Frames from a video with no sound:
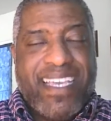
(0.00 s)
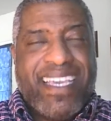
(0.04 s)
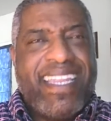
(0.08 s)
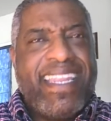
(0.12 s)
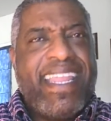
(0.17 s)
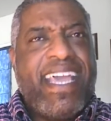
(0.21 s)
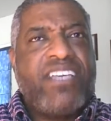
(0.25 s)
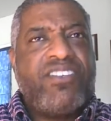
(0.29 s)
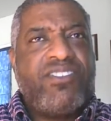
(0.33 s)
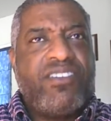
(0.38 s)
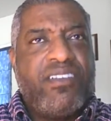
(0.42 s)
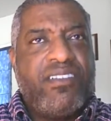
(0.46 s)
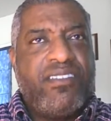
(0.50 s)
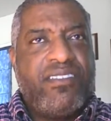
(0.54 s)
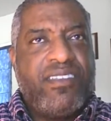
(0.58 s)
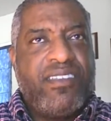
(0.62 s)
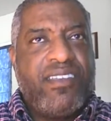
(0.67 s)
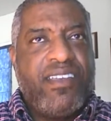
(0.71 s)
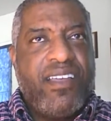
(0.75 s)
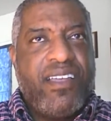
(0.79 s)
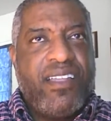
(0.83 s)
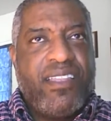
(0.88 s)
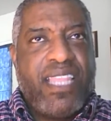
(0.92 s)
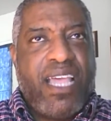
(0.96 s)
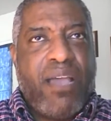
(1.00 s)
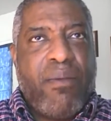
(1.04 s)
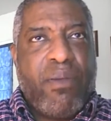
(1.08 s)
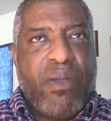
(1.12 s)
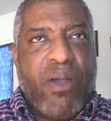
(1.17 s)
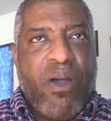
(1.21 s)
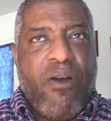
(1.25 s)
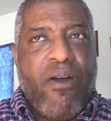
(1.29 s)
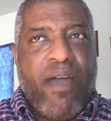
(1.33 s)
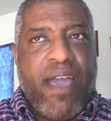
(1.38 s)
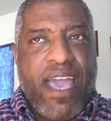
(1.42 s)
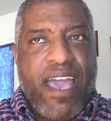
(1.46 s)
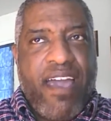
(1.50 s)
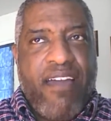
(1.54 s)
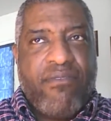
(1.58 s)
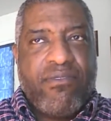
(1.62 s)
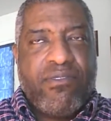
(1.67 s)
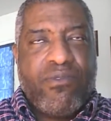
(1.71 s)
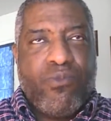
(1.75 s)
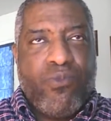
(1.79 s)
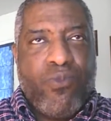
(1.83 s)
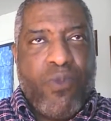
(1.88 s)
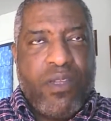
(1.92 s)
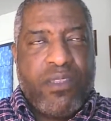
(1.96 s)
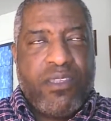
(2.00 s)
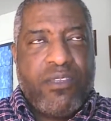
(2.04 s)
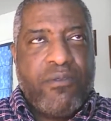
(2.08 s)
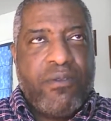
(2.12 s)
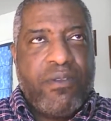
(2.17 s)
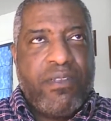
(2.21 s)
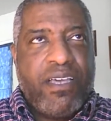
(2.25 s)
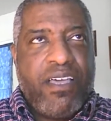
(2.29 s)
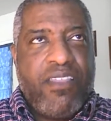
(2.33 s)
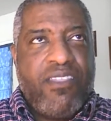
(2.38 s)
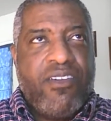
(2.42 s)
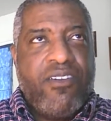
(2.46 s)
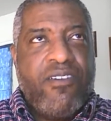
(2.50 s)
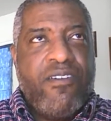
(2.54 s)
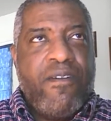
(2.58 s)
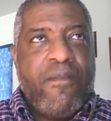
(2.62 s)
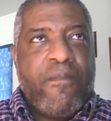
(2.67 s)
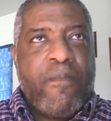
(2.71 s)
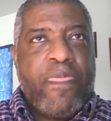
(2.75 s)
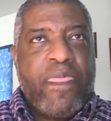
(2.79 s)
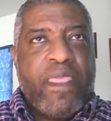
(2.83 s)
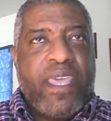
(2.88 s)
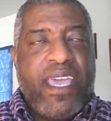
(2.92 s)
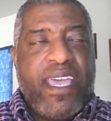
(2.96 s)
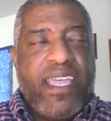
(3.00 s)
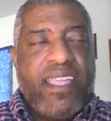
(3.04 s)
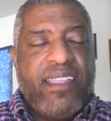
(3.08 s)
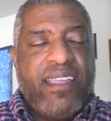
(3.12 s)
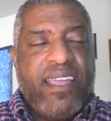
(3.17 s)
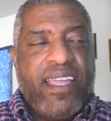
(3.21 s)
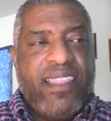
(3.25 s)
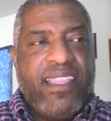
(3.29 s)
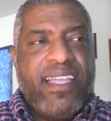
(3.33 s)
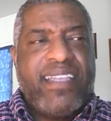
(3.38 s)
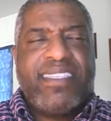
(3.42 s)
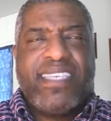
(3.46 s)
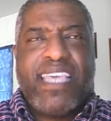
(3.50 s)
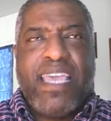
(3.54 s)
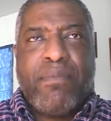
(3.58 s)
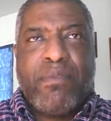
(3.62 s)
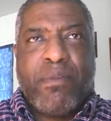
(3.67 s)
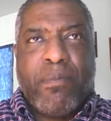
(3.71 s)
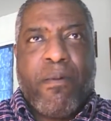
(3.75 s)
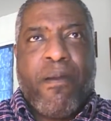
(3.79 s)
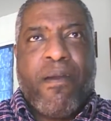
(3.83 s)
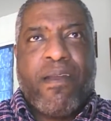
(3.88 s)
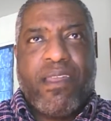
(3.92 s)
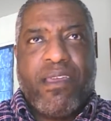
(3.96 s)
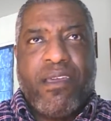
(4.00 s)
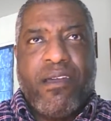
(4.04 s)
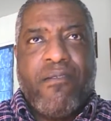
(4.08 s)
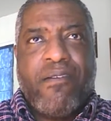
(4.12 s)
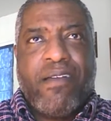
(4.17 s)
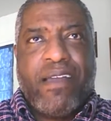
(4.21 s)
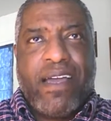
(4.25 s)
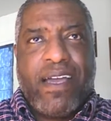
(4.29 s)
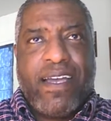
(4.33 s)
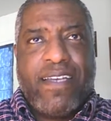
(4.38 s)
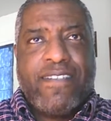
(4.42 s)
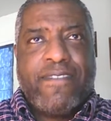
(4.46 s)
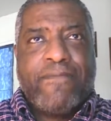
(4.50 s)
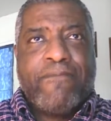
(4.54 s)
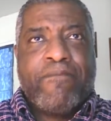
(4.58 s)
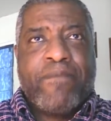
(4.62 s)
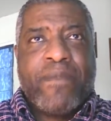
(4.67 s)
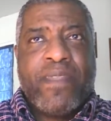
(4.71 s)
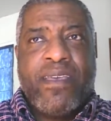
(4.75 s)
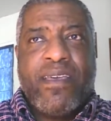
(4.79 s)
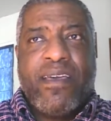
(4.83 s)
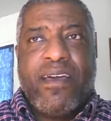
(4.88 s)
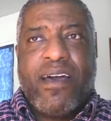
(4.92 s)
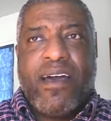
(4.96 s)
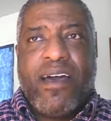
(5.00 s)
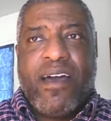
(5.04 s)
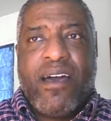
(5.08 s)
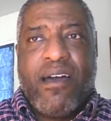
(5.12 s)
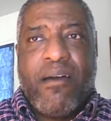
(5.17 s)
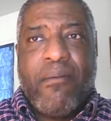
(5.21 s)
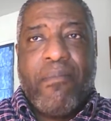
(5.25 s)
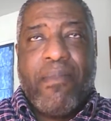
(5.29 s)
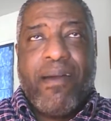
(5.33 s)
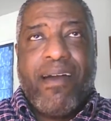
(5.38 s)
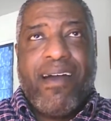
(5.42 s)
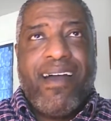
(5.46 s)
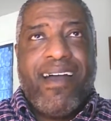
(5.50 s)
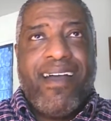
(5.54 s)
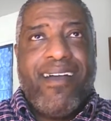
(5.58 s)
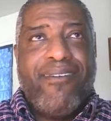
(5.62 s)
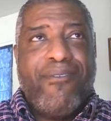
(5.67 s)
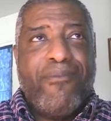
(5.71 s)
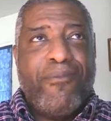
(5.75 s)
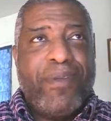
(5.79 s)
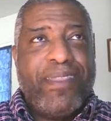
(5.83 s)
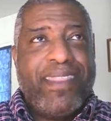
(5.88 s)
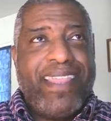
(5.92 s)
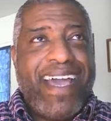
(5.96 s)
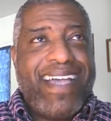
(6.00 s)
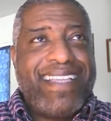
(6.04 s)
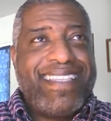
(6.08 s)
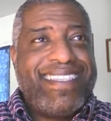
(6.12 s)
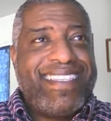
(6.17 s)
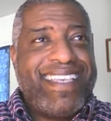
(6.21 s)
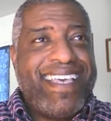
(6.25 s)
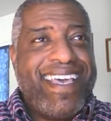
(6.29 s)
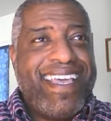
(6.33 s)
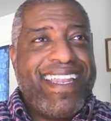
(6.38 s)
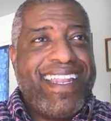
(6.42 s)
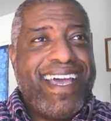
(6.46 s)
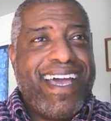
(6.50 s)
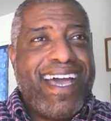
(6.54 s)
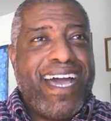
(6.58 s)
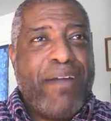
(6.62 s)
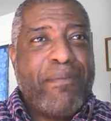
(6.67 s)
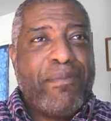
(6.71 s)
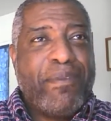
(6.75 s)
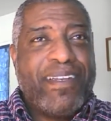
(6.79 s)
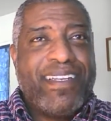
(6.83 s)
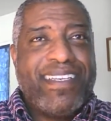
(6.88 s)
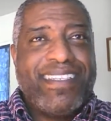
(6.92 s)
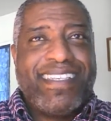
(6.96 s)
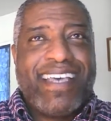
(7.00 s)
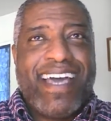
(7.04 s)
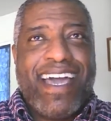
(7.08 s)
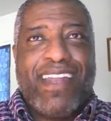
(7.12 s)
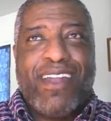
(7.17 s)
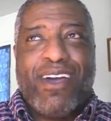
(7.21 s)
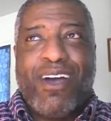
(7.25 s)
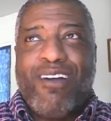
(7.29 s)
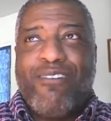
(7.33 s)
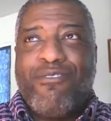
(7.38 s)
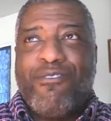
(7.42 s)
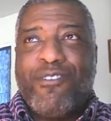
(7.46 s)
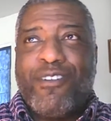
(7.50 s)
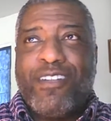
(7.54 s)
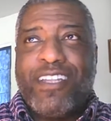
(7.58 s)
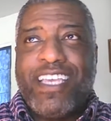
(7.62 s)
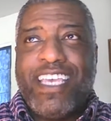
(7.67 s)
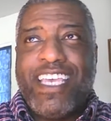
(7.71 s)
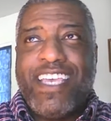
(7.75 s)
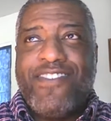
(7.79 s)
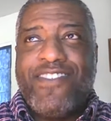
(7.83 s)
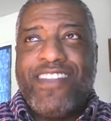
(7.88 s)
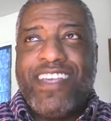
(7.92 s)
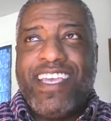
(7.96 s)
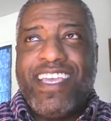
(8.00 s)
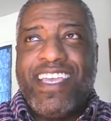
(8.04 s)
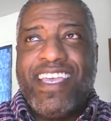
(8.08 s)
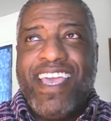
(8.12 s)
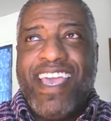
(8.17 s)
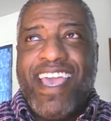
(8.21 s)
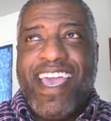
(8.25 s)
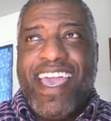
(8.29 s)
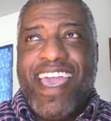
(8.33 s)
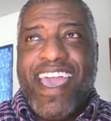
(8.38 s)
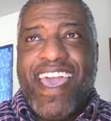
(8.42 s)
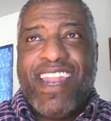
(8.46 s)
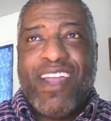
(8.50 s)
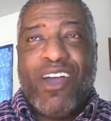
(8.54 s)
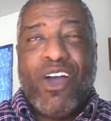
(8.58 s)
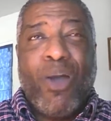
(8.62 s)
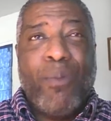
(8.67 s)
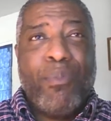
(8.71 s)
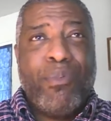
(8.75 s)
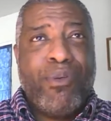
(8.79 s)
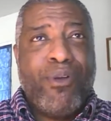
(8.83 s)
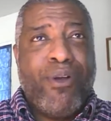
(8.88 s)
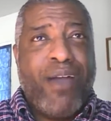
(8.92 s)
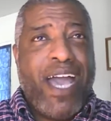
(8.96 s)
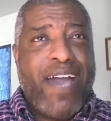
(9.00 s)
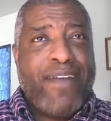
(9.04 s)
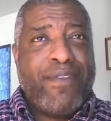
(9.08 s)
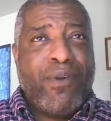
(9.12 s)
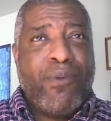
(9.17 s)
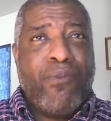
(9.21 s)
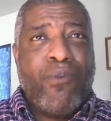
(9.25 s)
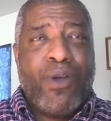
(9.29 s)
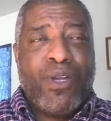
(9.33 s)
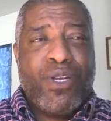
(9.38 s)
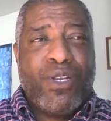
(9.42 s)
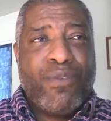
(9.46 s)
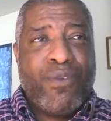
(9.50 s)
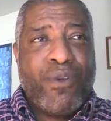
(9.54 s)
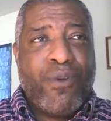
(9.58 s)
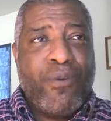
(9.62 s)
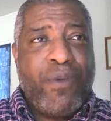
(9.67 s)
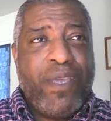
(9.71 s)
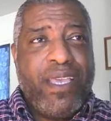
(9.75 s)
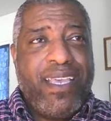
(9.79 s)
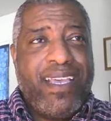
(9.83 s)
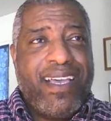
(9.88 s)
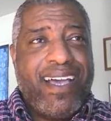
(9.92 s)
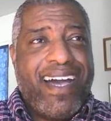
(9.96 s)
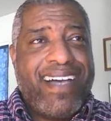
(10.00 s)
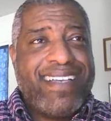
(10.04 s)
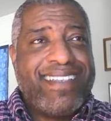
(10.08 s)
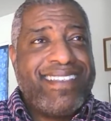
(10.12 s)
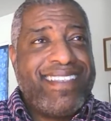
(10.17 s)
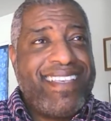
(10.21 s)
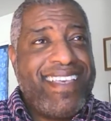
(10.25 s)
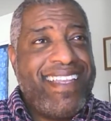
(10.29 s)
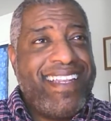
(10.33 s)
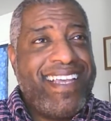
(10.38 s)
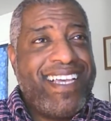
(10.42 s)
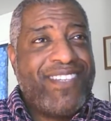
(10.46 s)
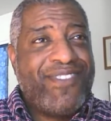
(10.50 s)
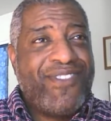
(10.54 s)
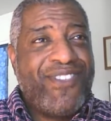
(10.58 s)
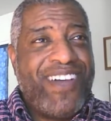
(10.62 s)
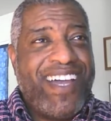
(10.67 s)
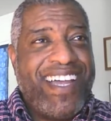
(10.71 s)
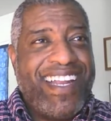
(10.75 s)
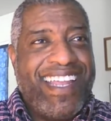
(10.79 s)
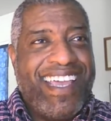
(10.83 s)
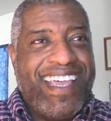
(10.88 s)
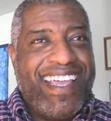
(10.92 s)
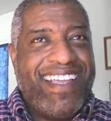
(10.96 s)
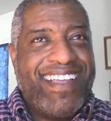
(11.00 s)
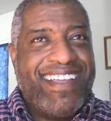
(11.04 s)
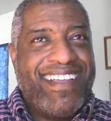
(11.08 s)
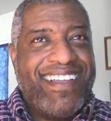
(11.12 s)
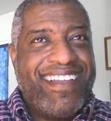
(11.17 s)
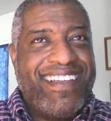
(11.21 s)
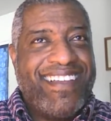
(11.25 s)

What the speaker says: connections that we all have one to another. And let's keep the party going, guys. With that said, I'm going to sign off for the evening, and I hope you all have a wonderful week. I'll see you next Friday.